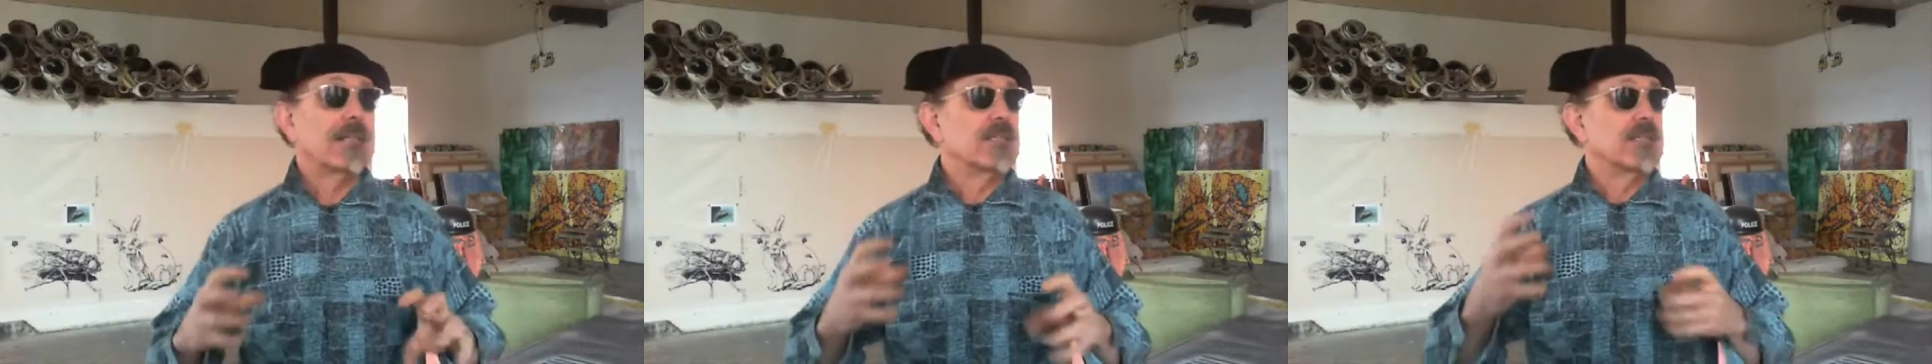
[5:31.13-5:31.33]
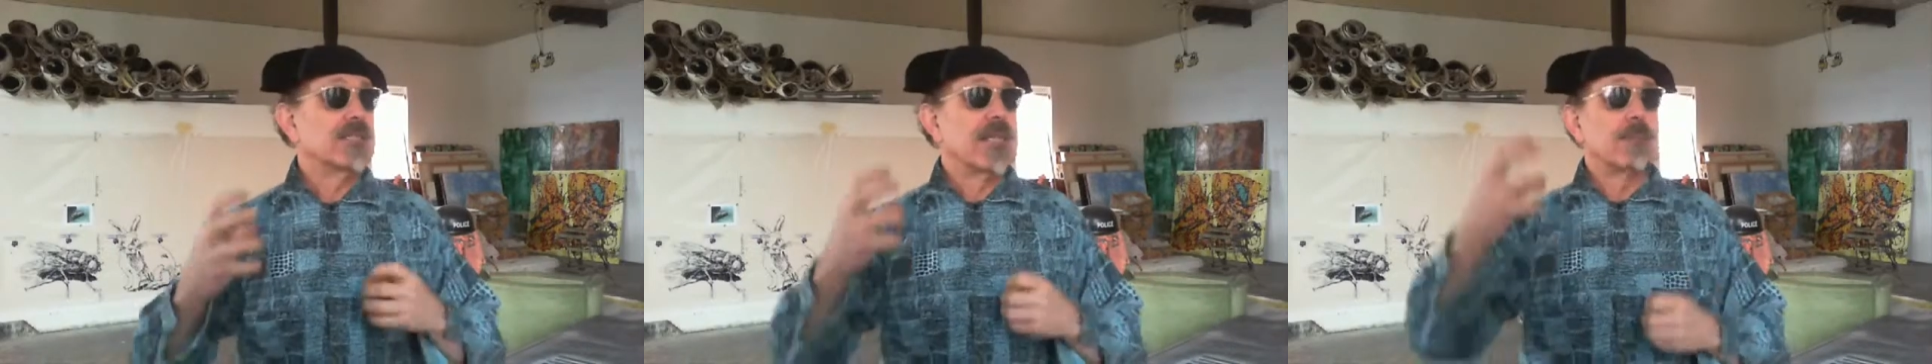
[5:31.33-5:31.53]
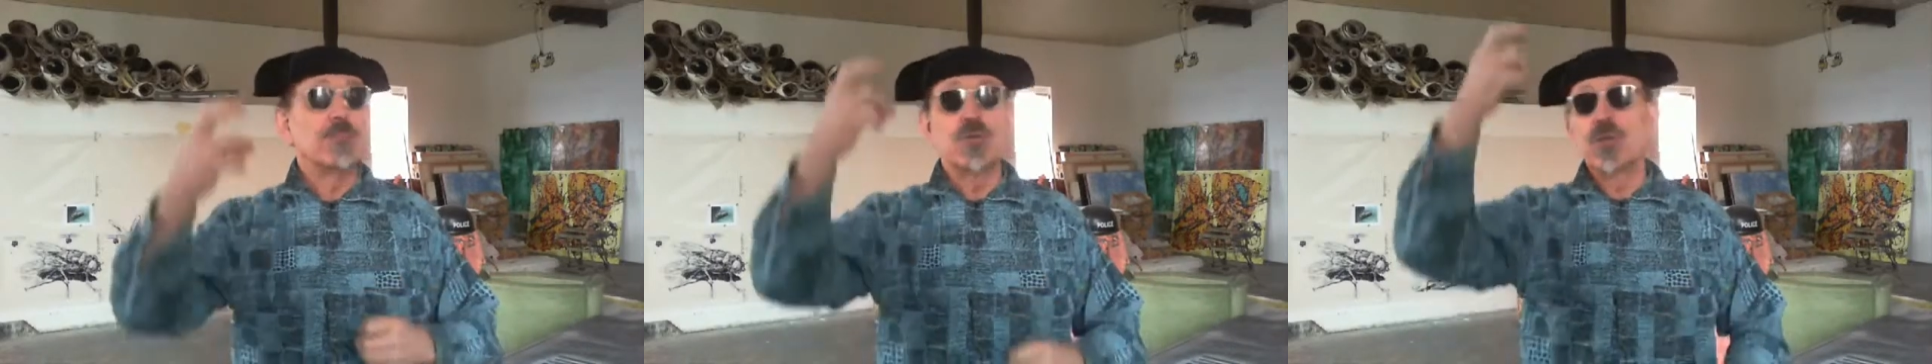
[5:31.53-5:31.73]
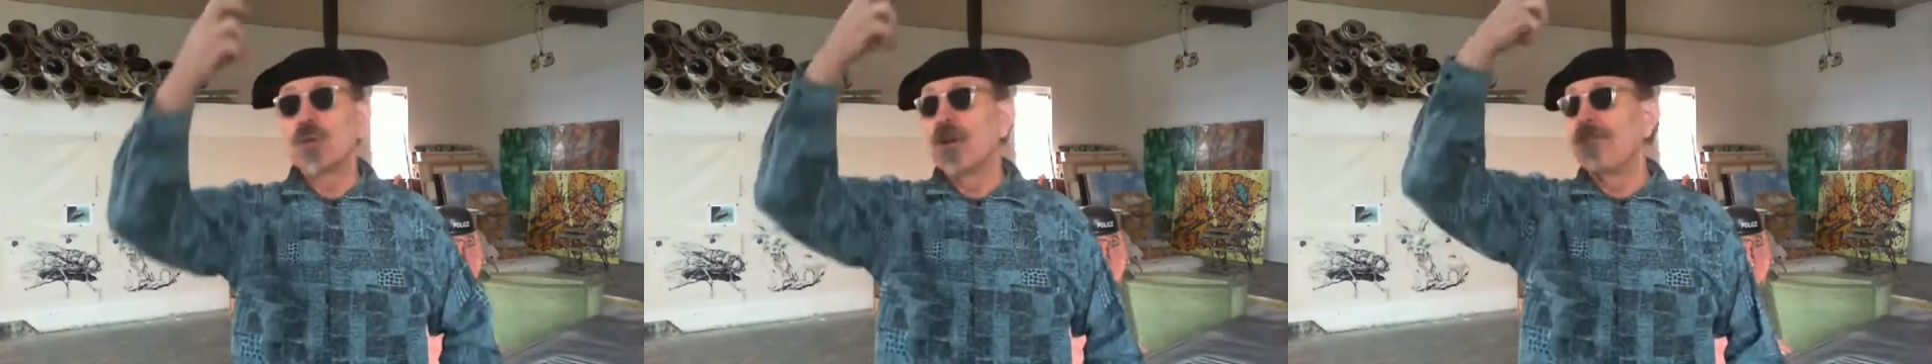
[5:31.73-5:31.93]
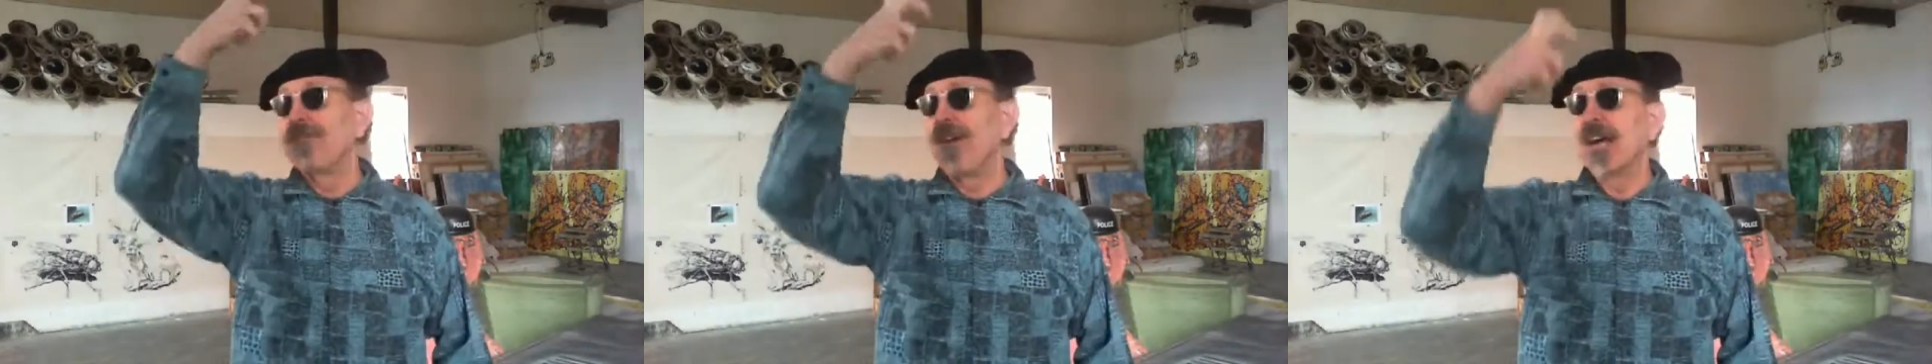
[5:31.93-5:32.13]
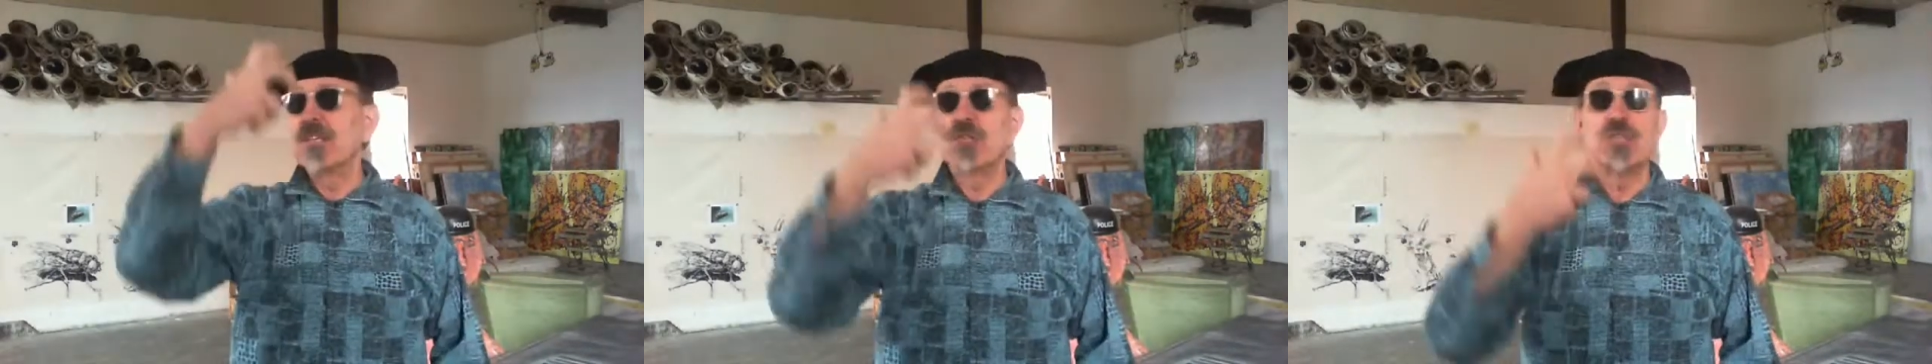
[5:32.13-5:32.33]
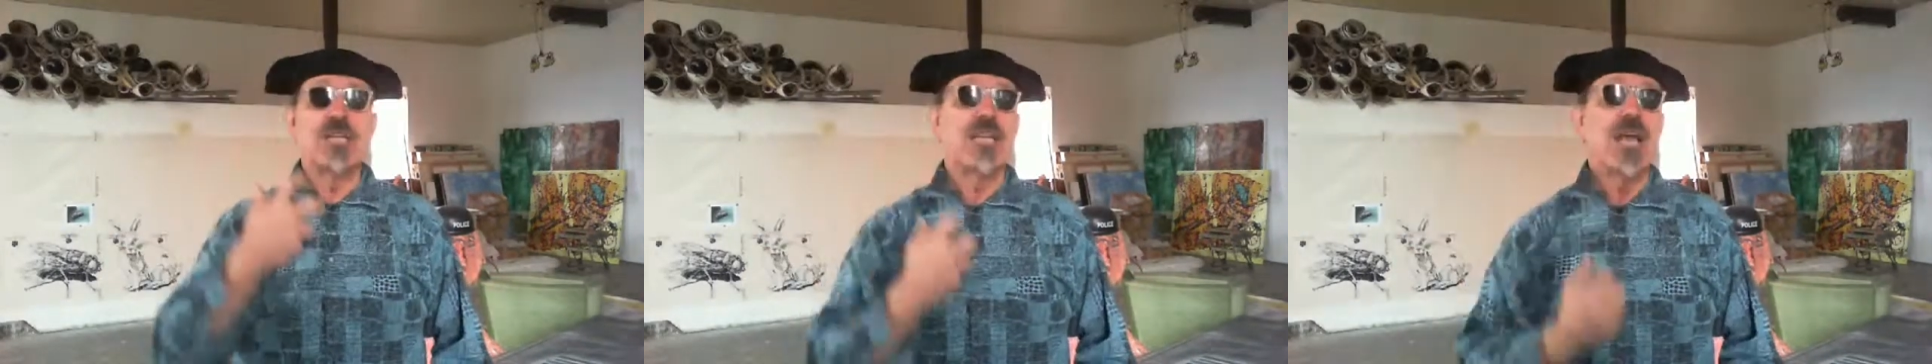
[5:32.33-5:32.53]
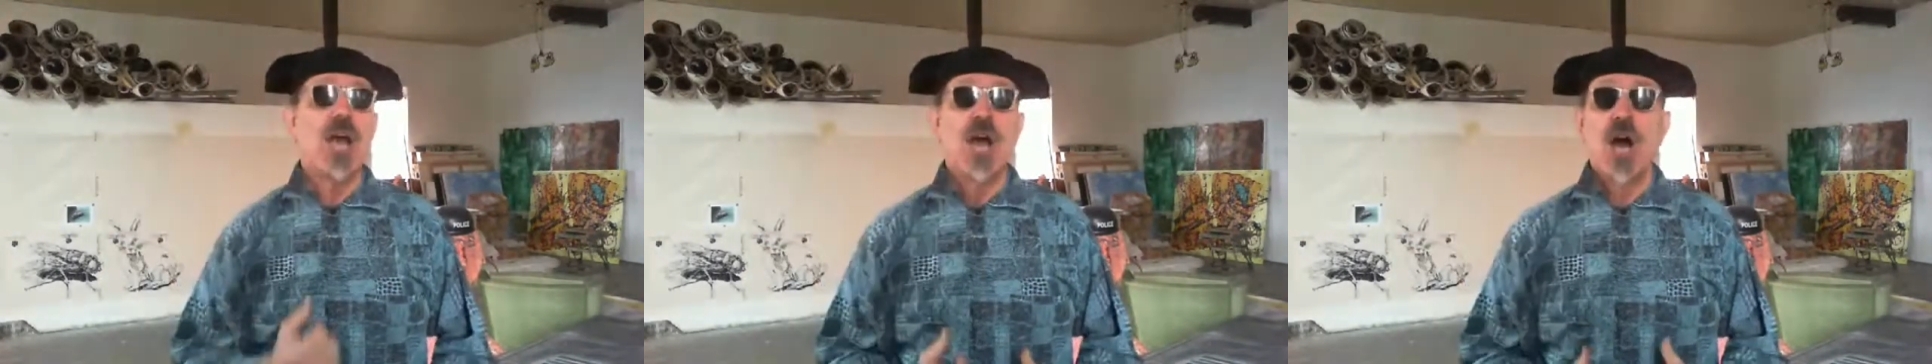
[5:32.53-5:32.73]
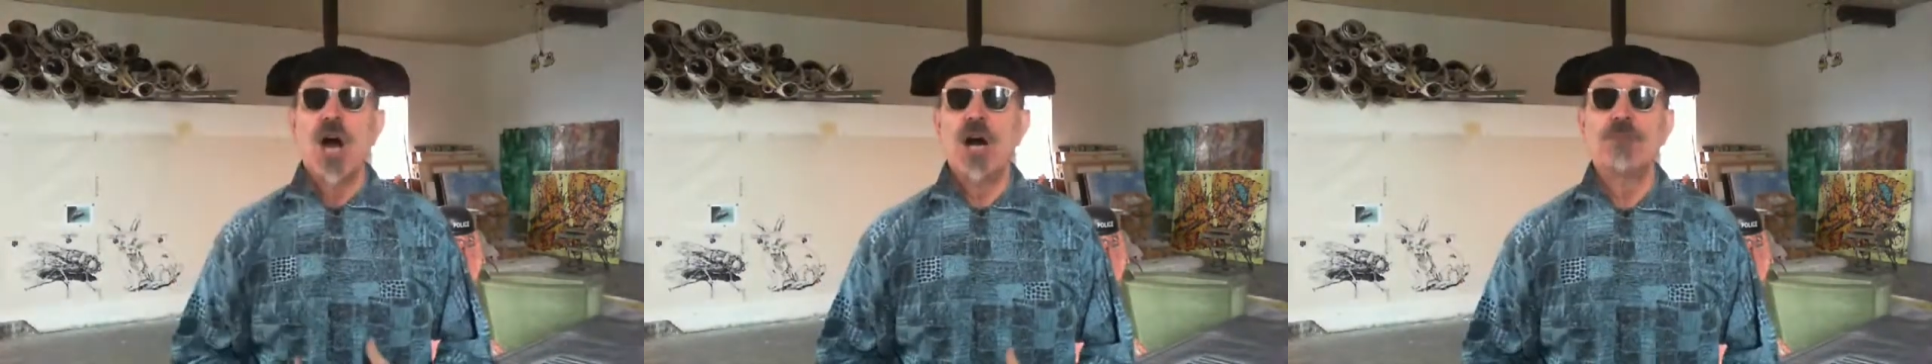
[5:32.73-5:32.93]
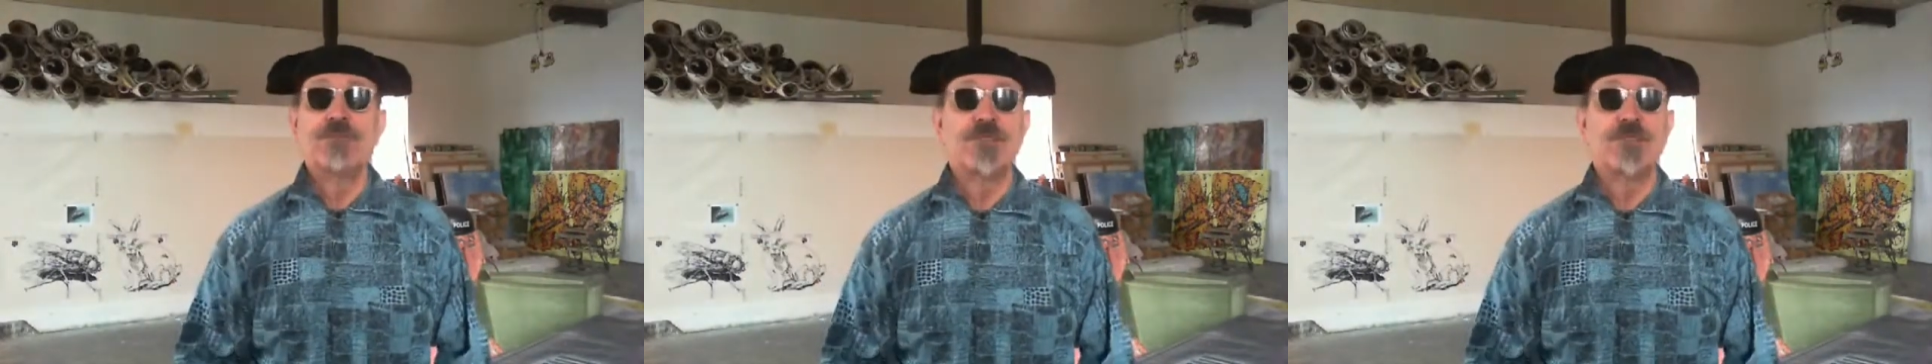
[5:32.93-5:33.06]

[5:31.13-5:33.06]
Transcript: back to some sort of functioning